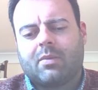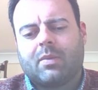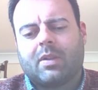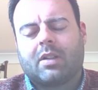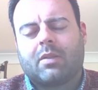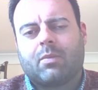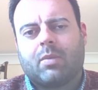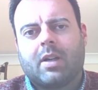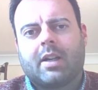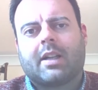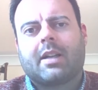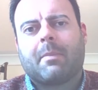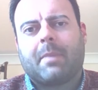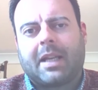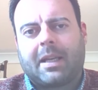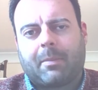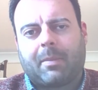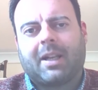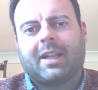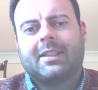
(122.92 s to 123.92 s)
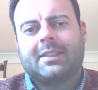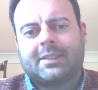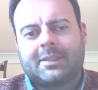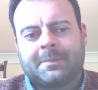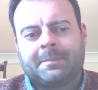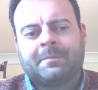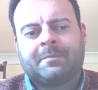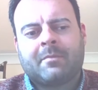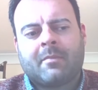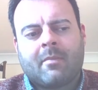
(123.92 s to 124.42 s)
world of work a better place.
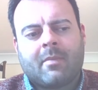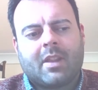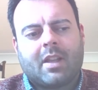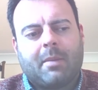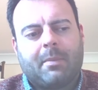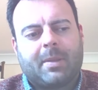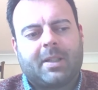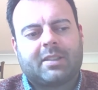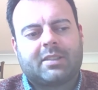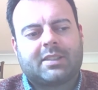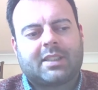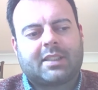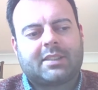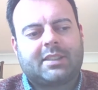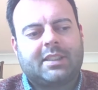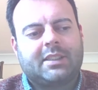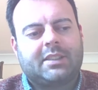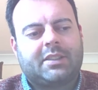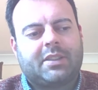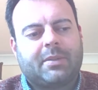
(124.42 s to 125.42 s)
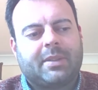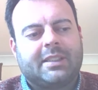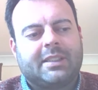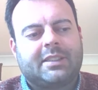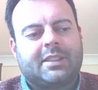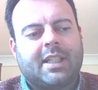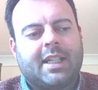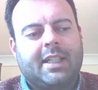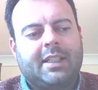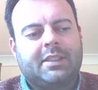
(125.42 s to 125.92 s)
Because actually doing
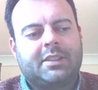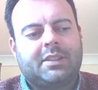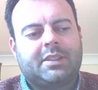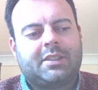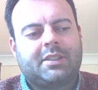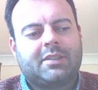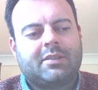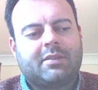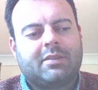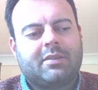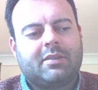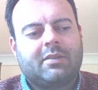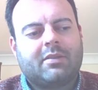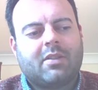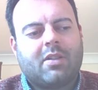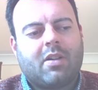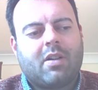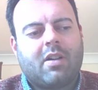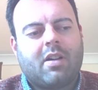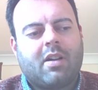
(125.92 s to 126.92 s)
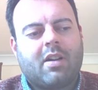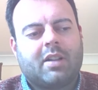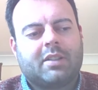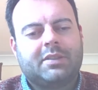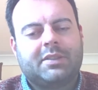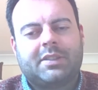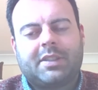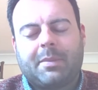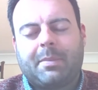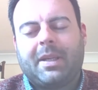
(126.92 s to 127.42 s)
change
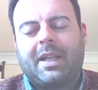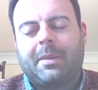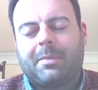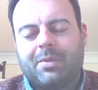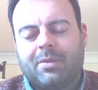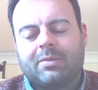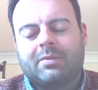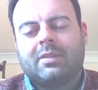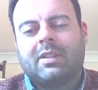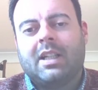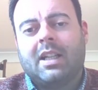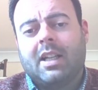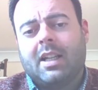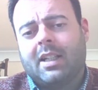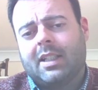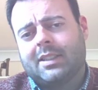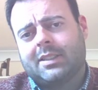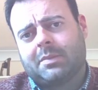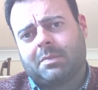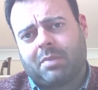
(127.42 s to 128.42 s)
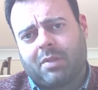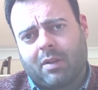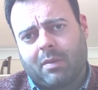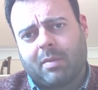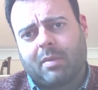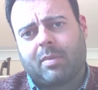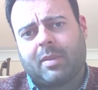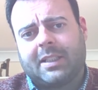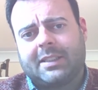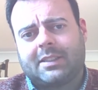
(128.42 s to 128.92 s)
unto people is
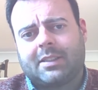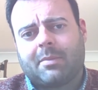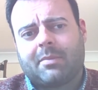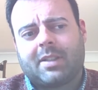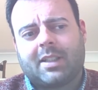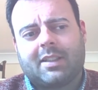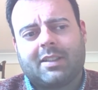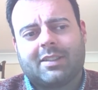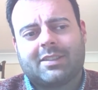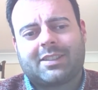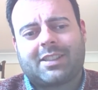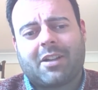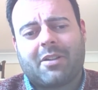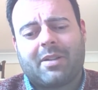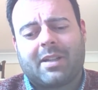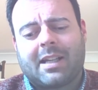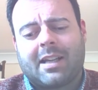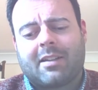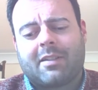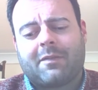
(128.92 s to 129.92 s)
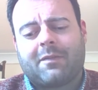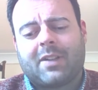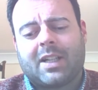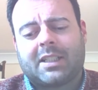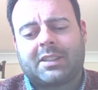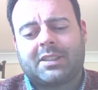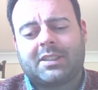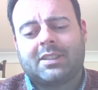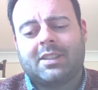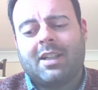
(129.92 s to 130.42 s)
probably something that's going out of
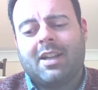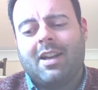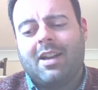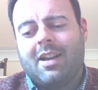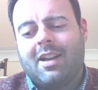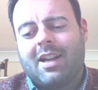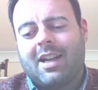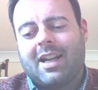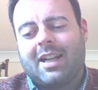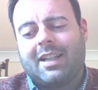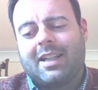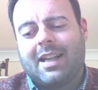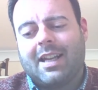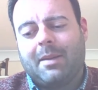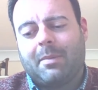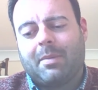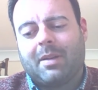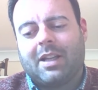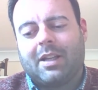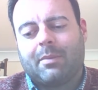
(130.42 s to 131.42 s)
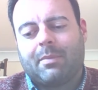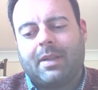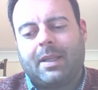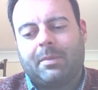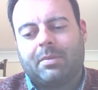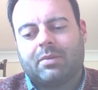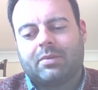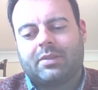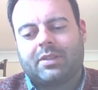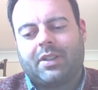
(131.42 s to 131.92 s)
fashion. Enabling
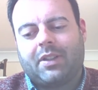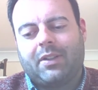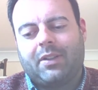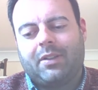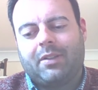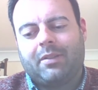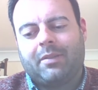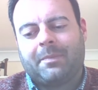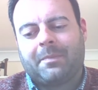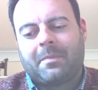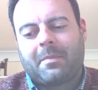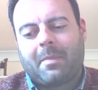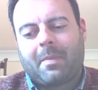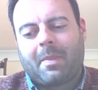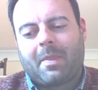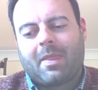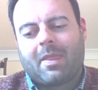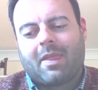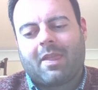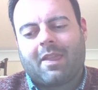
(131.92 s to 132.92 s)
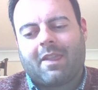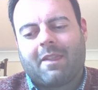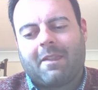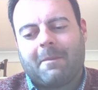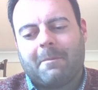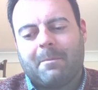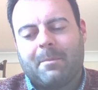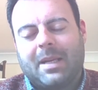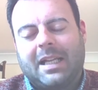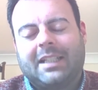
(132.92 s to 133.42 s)
people to
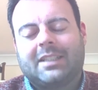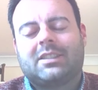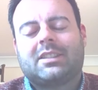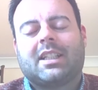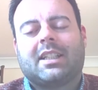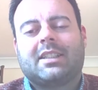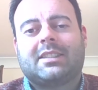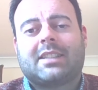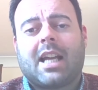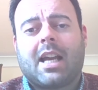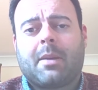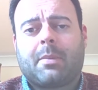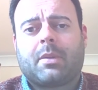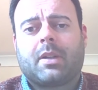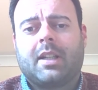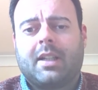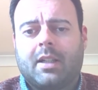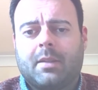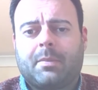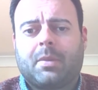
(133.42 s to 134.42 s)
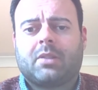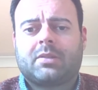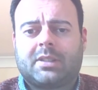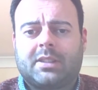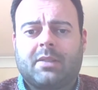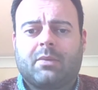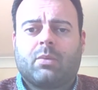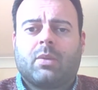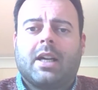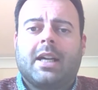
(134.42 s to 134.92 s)
make change happen in a
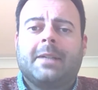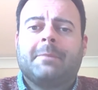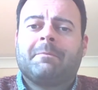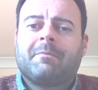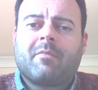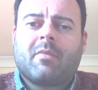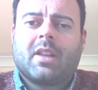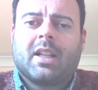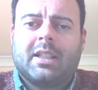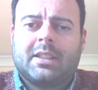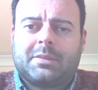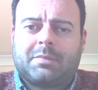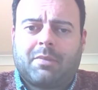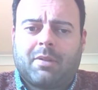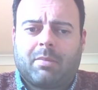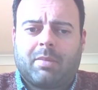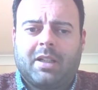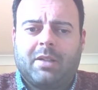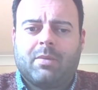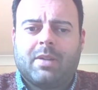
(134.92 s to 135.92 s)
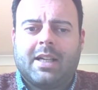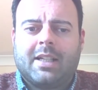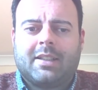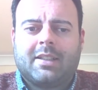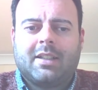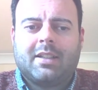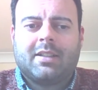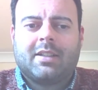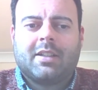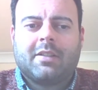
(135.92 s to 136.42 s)
positive way is probably where
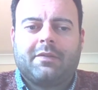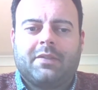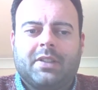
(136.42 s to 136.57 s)
the